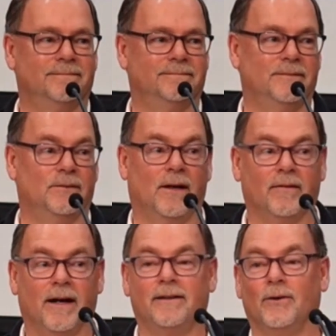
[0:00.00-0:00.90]
You've ever
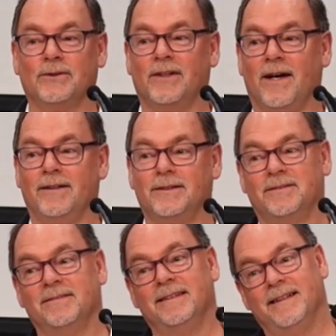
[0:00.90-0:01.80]
had those thoughts?
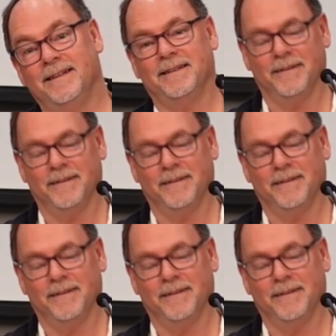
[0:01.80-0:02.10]
Eh.